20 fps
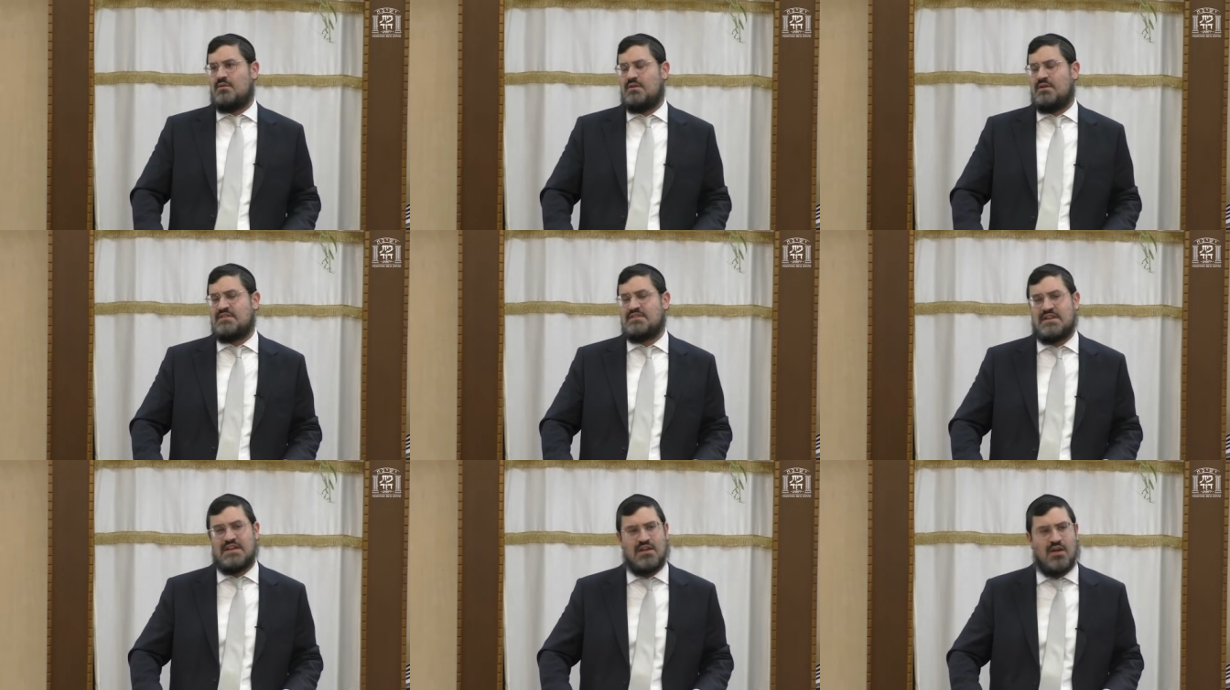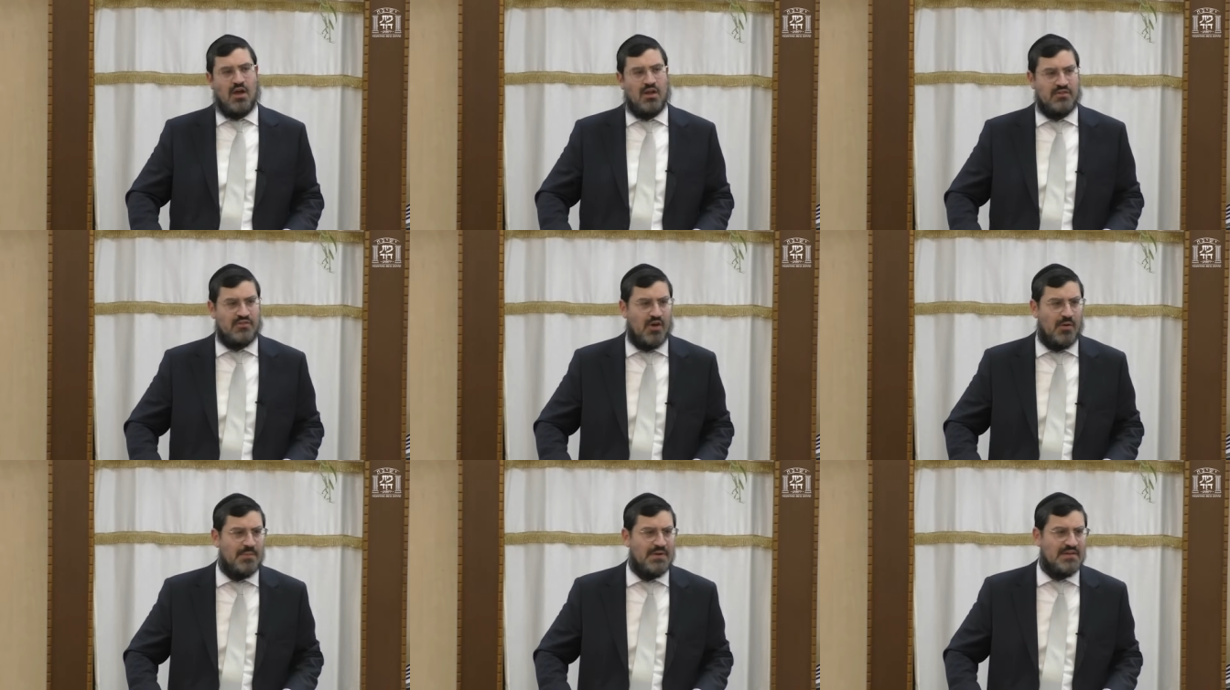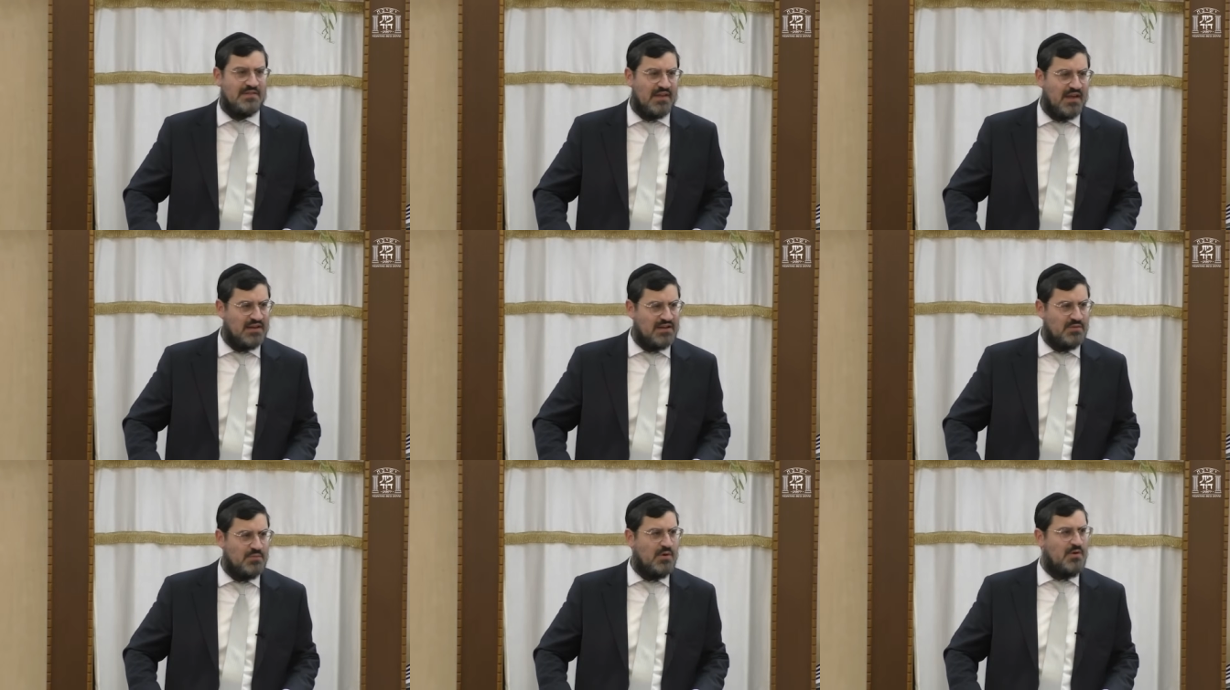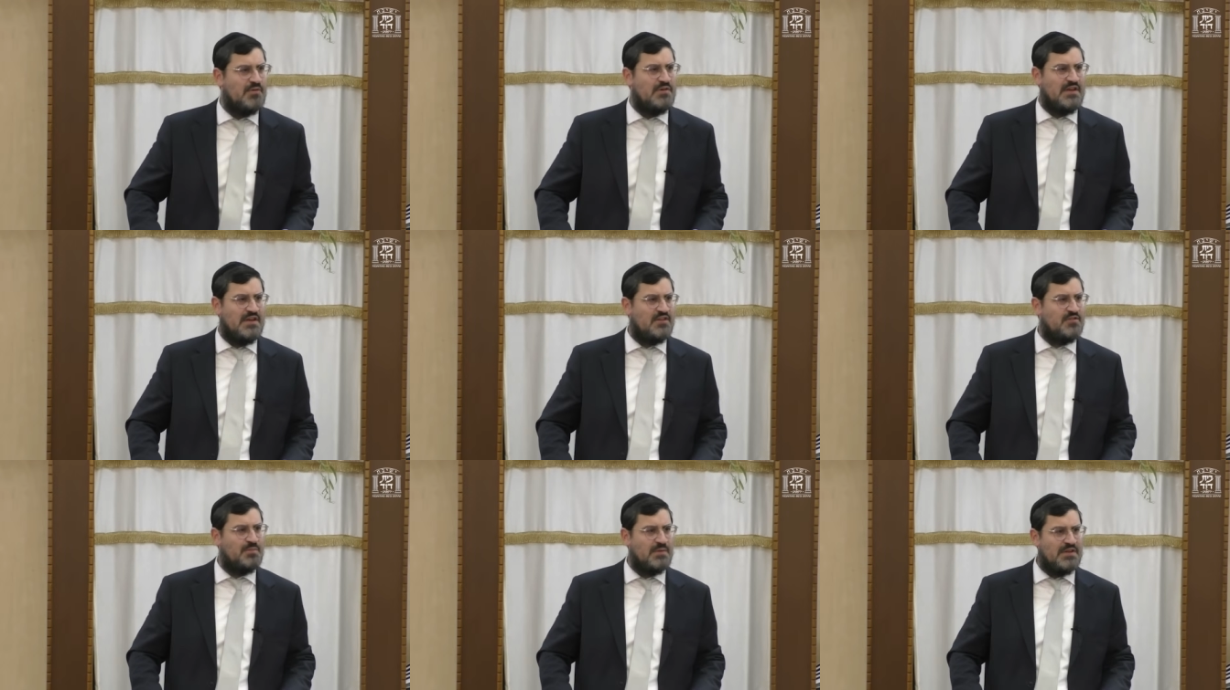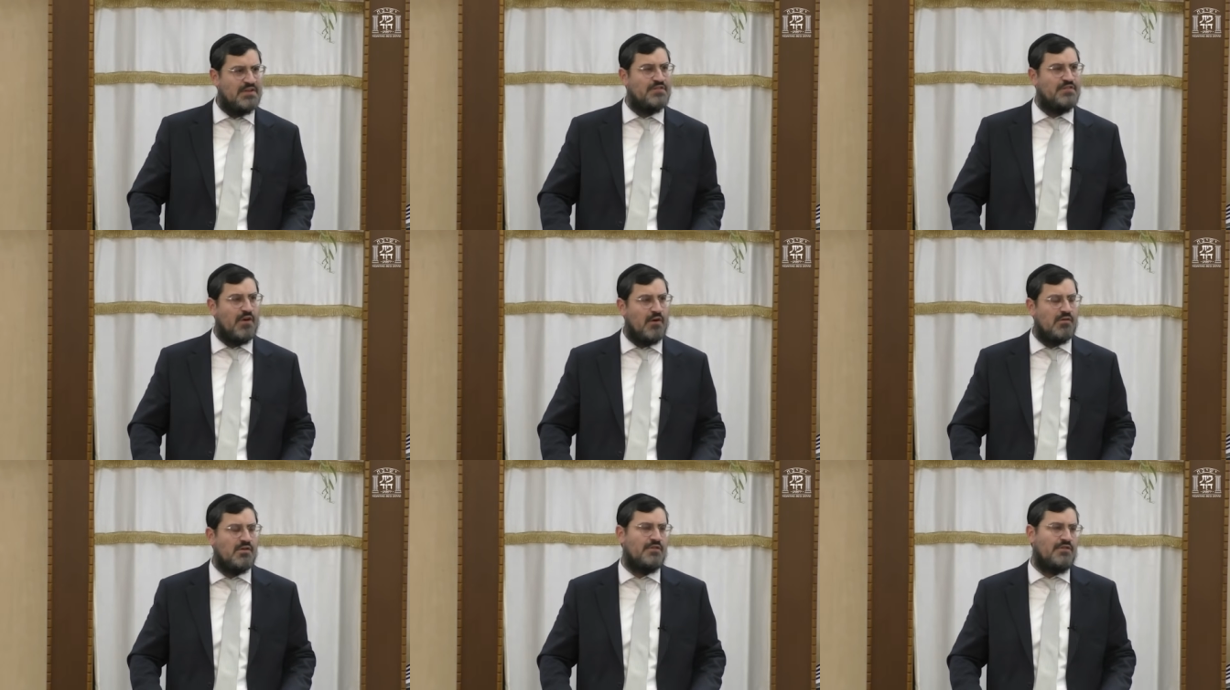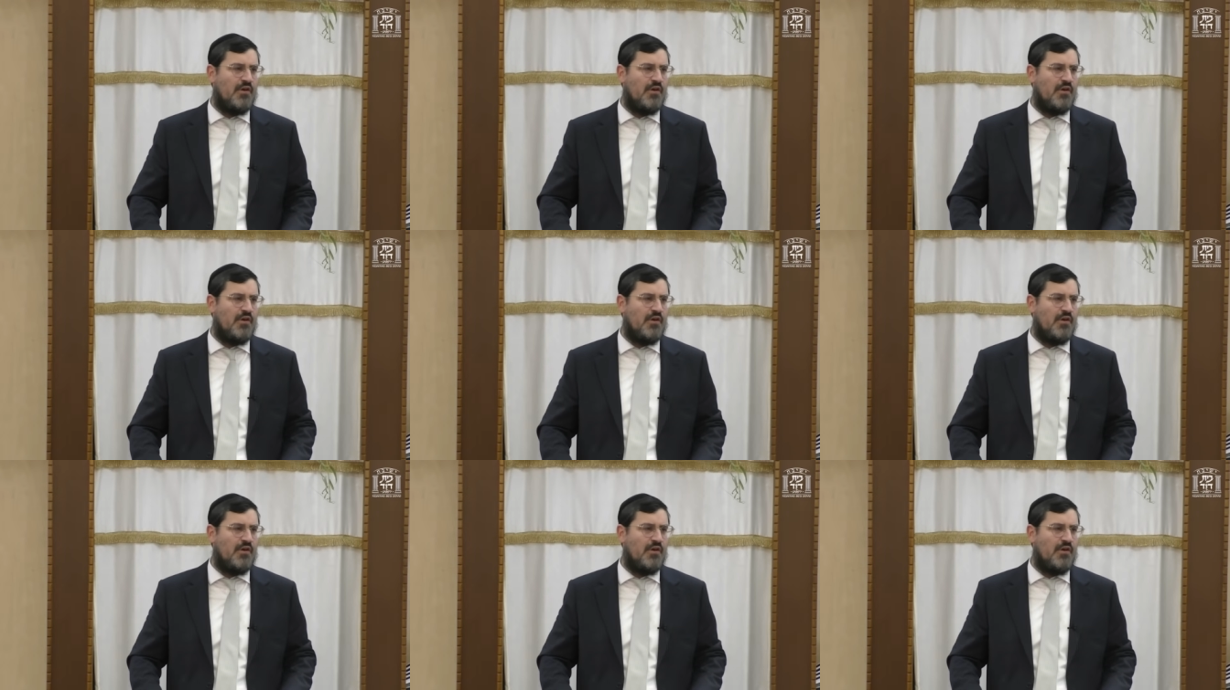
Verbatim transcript: He said he can't tell me exactly where he is, but he's very,